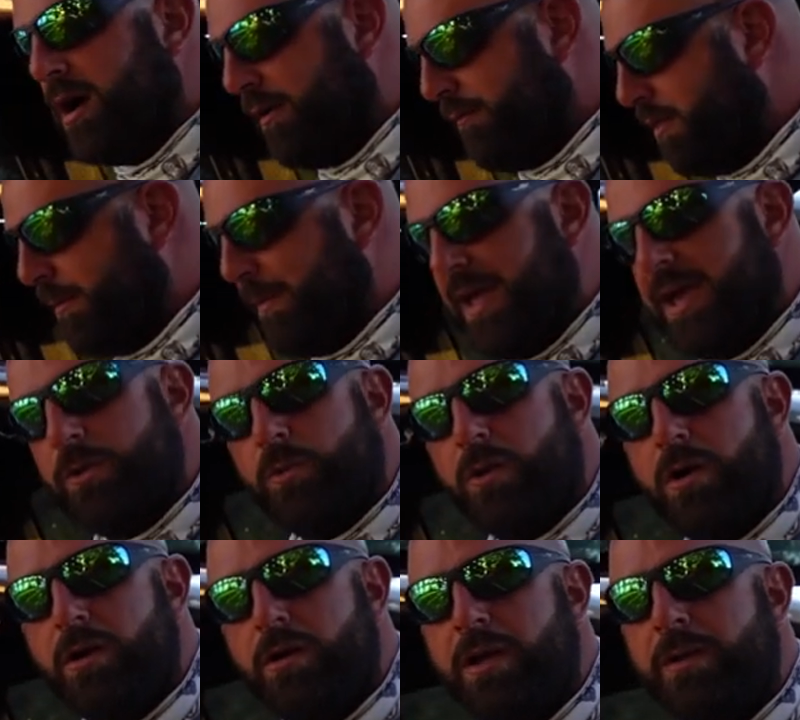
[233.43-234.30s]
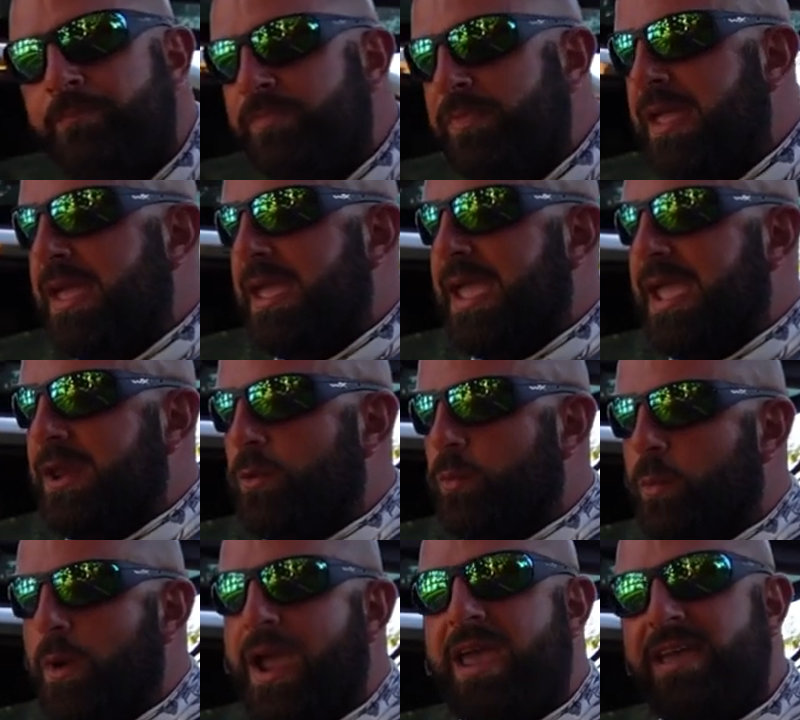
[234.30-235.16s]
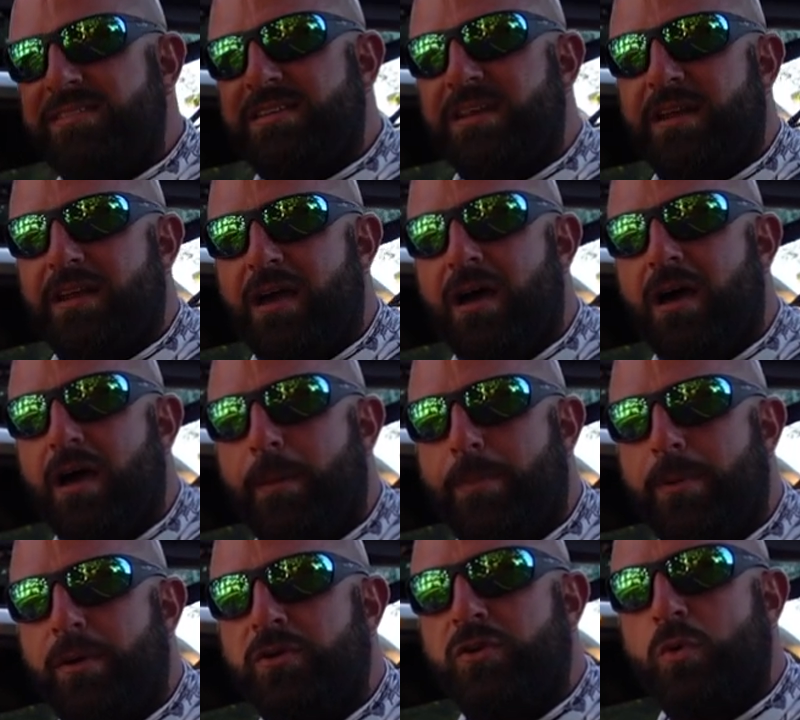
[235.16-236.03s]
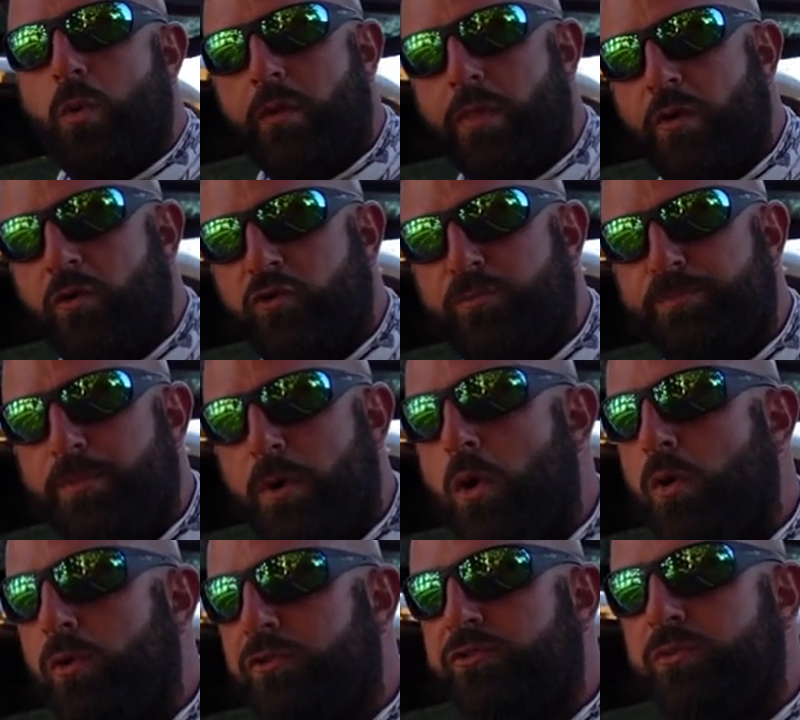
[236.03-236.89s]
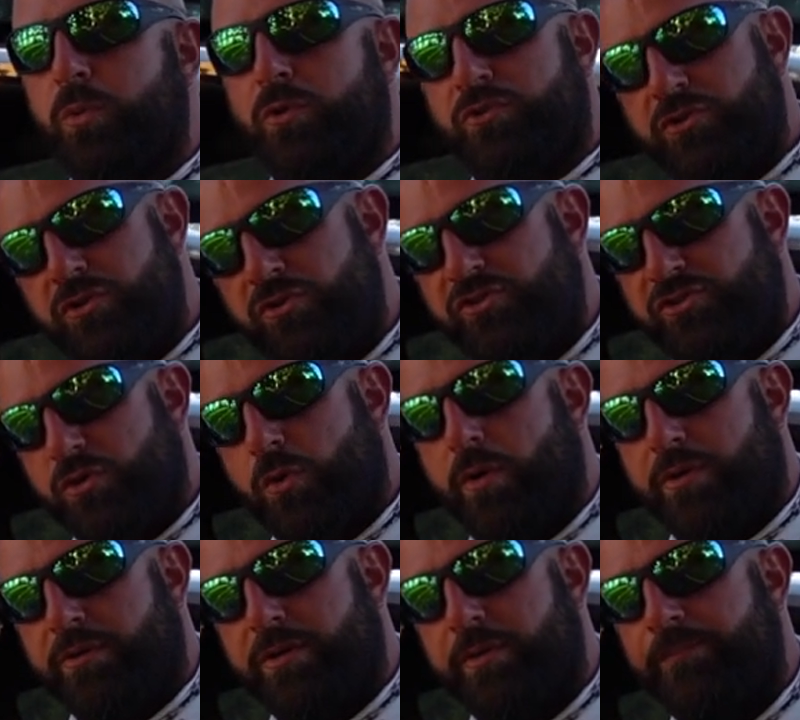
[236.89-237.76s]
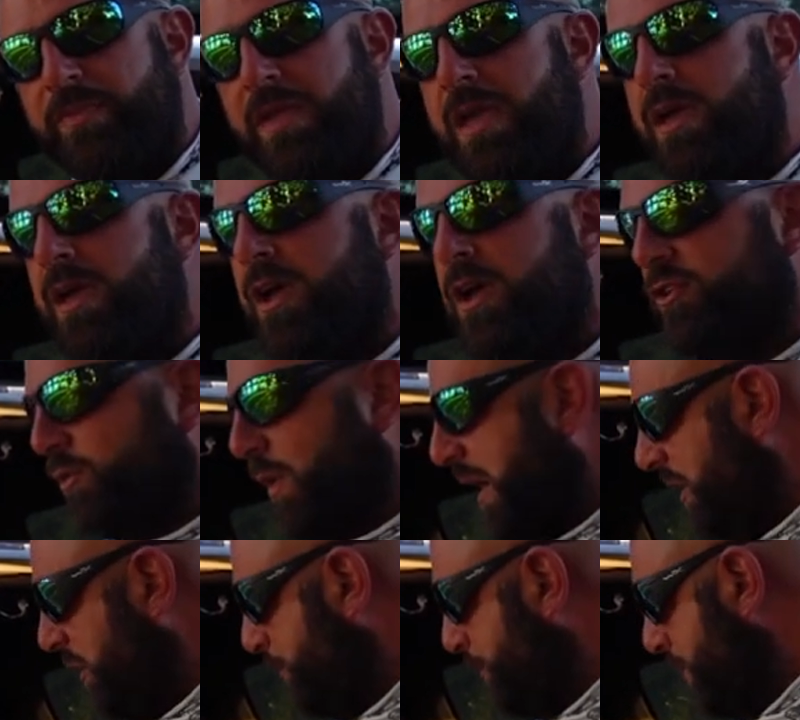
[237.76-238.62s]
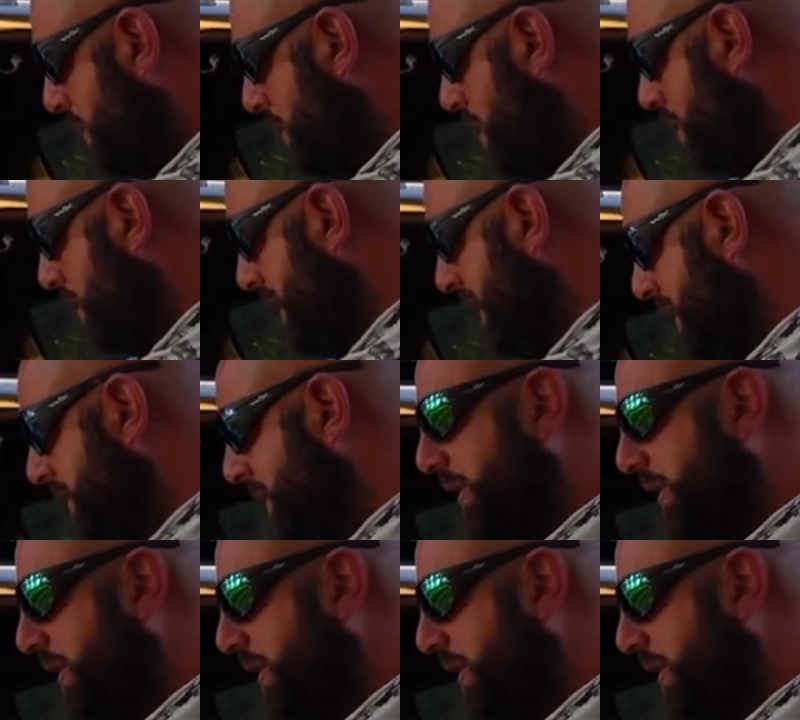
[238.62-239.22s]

of the bed rug, it raised it up to where those bolts were too short. So I just put on like a